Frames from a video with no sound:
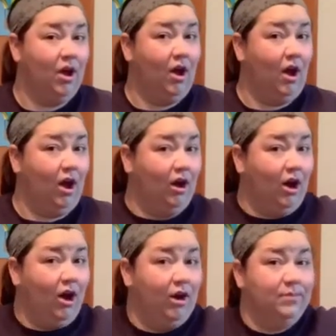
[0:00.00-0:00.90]
our
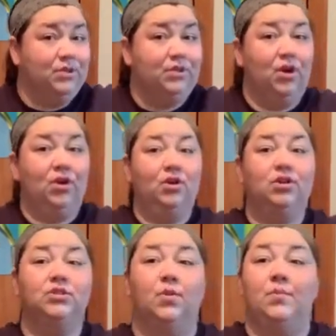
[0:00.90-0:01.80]
arm
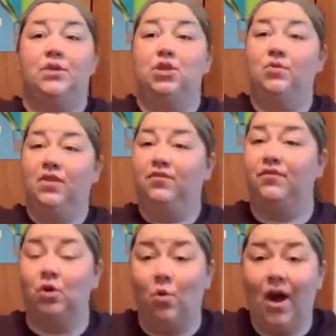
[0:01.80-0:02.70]
circles, we've been doing this
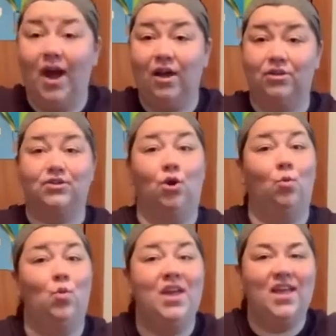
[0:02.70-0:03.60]
for a while, so
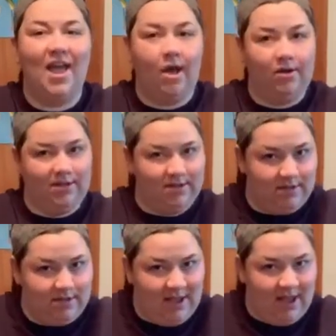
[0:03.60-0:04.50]
we counted to
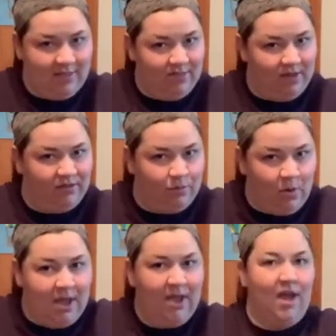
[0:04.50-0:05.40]
10 this
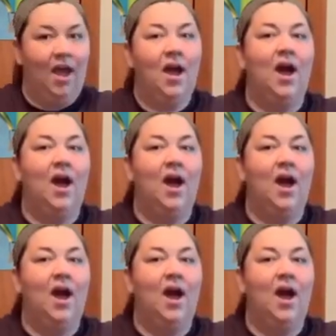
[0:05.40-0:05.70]
week.